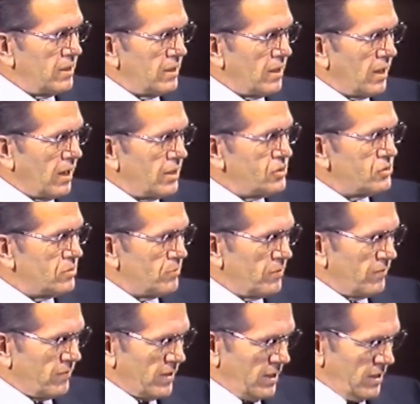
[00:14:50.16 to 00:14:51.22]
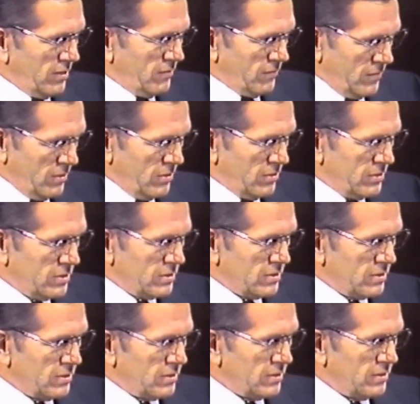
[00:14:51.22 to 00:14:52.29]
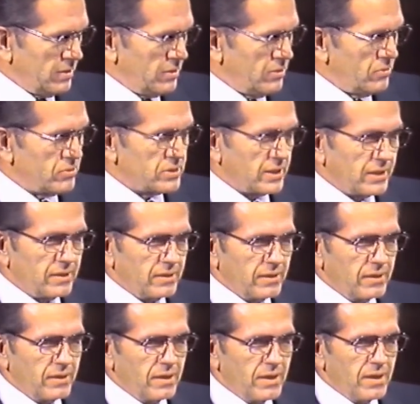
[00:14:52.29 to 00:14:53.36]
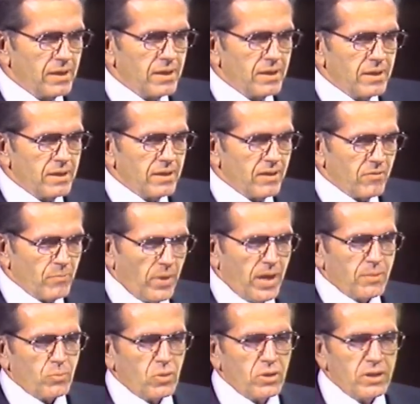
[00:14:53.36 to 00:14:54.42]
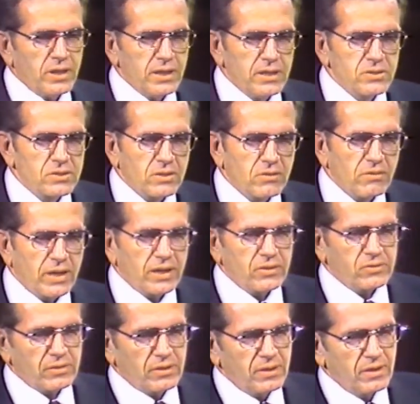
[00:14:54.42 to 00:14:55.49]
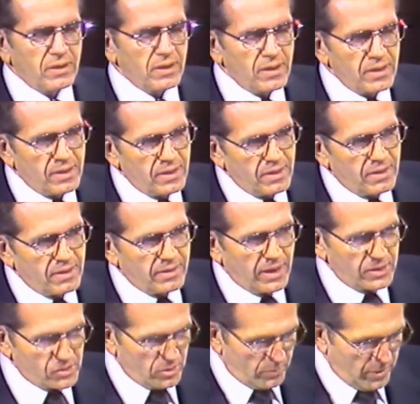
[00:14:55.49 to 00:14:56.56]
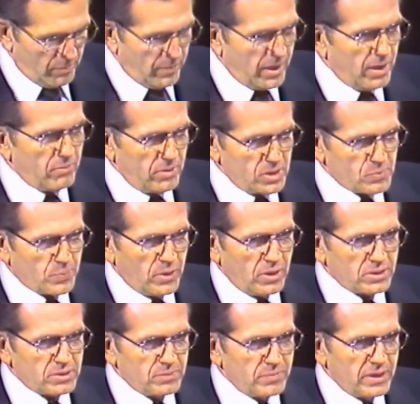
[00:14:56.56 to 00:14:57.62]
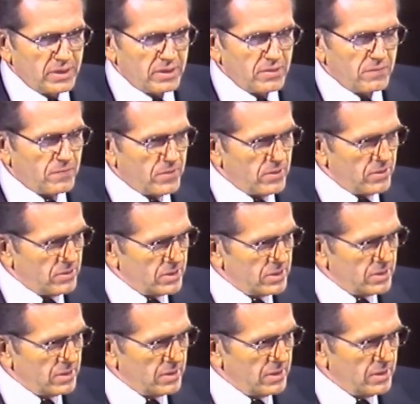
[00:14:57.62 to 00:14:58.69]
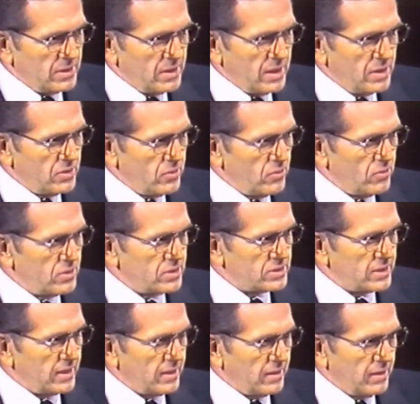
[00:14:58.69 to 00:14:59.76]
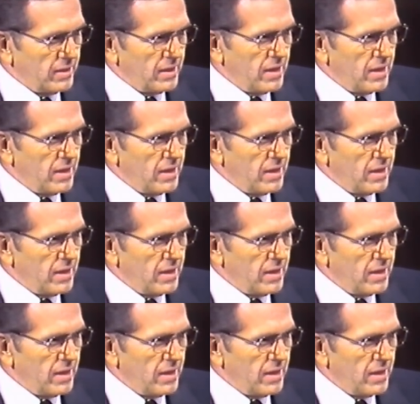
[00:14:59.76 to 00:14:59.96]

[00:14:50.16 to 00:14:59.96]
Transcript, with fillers: I should provide it first and you second. If my boy needs correction, that should be my responsibility first and yours second.